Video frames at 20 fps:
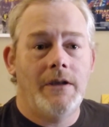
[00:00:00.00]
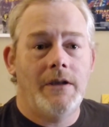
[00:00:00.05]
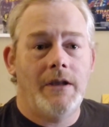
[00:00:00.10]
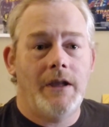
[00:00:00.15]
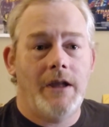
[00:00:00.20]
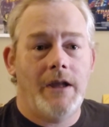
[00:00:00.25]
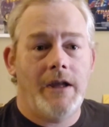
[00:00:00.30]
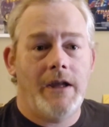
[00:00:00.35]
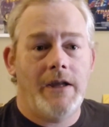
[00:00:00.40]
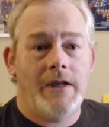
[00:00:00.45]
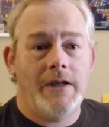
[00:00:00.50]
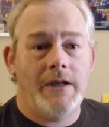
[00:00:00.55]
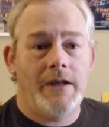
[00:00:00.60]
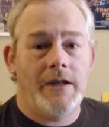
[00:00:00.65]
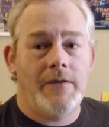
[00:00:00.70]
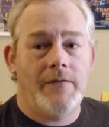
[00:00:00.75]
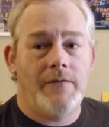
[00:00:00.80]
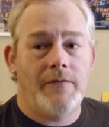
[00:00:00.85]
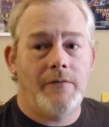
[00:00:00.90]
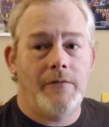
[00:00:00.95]
that he
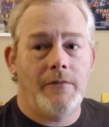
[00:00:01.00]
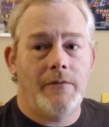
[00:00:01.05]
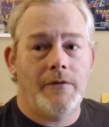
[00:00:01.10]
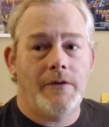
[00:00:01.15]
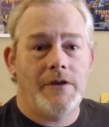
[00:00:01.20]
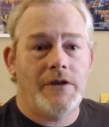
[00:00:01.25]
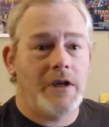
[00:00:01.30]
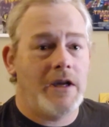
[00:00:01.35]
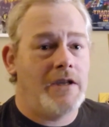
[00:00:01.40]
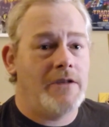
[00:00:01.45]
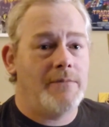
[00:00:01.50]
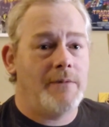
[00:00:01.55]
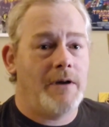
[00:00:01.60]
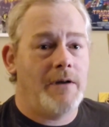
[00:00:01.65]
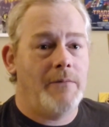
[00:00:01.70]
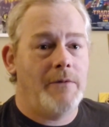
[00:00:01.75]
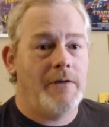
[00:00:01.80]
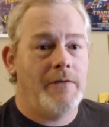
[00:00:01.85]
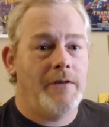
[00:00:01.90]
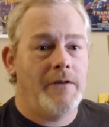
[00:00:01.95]
did for the James
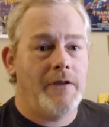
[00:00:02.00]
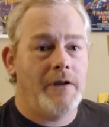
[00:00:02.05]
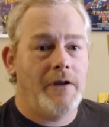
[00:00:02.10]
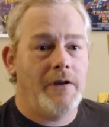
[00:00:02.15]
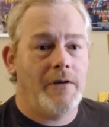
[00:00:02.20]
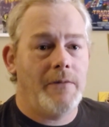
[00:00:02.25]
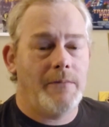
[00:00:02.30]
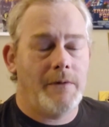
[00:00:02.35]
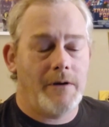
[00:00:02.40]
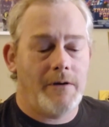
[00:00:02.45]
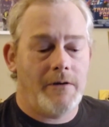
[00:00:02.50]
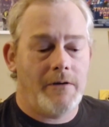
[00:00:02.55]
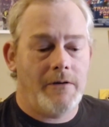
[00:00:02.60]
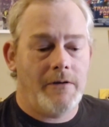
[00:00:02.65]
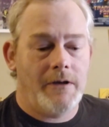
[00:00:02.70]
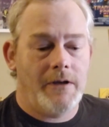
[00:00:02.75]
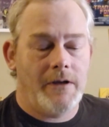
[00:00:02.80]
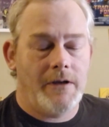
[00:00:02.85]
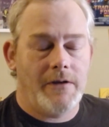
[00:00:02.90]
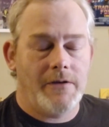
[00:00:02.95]
Bond movie
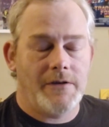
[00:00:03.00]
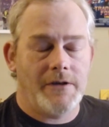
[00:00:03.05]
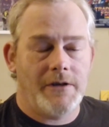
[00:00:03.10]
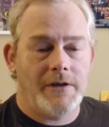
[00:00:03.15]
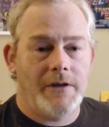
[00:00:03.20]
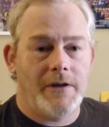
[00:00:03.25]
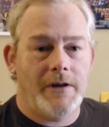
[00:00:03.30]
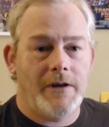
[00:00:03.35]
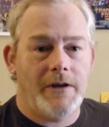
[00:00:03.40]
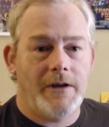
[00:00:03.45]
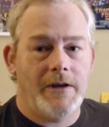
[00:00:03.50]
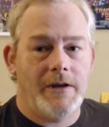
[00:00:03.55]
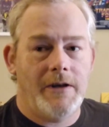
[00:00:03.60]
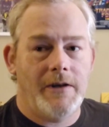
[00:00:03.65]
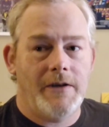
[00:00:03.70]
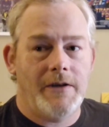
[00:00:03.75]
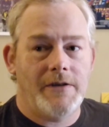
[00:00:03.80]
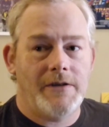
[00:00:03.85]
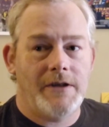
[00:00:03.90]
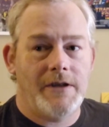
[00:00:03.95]
Thunderball, and there's a lyric in
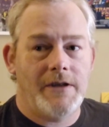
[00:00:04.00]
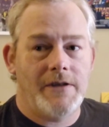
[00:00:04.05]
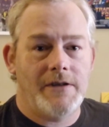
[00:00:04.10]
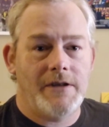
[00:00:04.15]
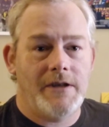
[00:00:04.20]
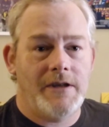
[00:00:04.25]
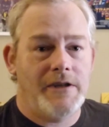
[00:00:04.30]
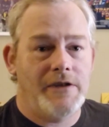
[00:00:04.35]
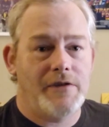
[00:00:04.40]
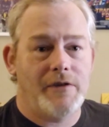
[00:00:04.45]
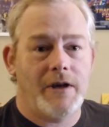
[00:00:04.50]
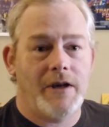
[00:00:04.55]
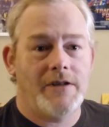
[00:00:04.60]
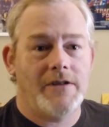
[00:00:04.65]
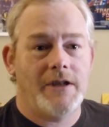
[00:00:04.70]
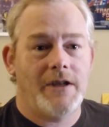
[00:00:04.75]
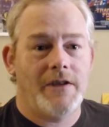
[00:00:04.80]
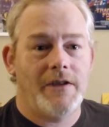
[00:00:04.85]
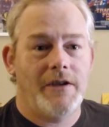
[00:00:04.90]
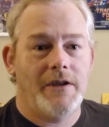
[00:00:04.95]
there that says, "And he
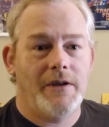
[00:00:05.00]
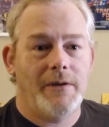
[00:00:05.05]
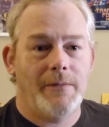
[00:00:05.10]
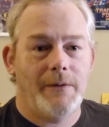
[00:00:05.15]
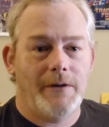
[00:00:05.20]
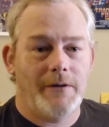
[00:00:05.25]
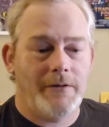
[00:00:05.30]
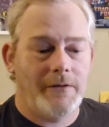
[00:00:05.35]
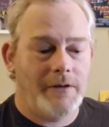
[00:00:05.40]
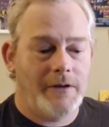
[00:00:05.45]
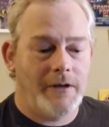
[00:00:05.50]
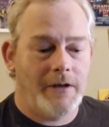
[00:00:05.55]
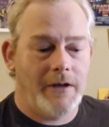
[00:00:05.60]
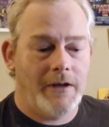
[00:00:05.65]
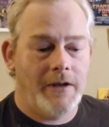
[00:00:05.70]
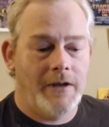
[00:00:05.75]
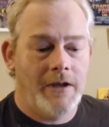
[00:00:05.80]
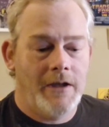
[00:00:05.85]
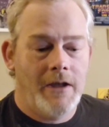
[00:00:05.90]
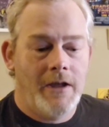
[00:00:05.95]
strikes like Thunderball." And
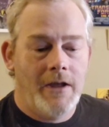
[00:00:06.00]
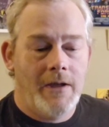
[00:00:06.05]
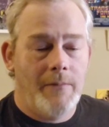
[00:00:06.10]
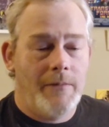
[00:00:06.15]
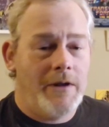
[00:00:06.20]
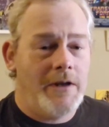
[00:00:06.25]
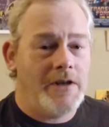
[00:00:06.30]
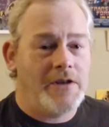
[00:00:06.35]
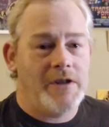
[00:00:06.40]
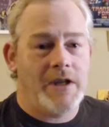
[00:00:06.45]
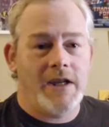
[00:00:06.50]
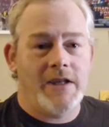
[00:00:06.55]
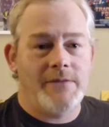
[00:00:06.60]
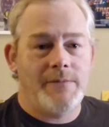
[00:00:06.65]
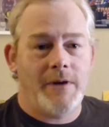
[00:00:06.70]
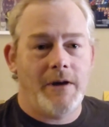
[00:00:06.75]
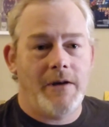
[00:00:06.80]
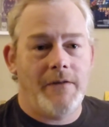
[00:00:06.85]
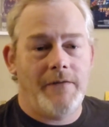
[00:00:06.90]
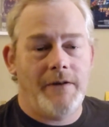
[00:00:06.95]
I, being a James
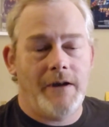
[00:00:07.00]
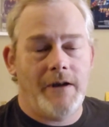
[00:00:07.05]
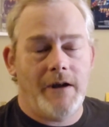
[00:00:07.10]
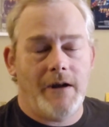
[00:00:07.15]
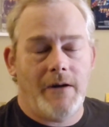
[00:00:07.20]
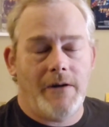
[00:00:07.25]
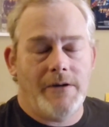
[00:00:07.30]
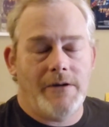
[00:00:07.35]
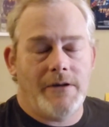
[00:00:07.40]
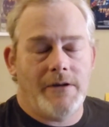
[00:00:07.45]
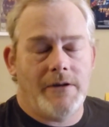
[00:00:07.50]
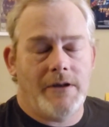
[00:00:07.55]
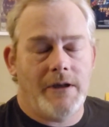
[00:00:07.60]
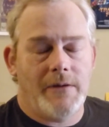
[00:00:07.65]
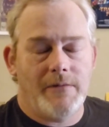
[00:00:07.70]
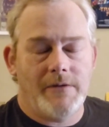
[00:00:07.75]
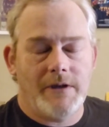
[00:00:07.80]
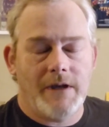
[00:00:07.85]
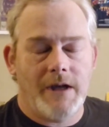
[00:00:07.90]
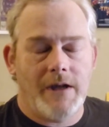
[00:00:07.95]
Bond fan, I always thought
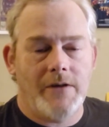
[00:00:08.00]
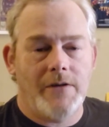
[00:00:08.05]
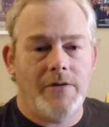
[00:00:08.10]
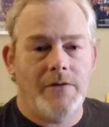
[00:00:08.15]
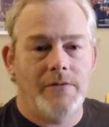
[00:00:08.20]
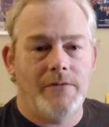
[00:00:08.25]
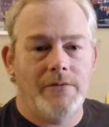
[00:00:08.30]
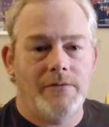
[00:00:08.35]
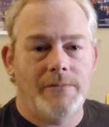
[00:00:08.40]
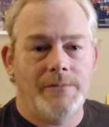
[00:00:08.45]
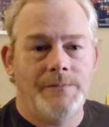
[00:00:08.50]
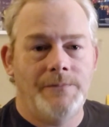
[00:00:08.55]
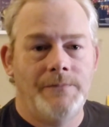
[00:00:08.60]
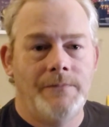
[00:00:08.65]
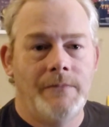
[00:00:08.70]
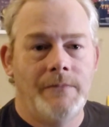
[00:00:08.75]
that was kind of cool.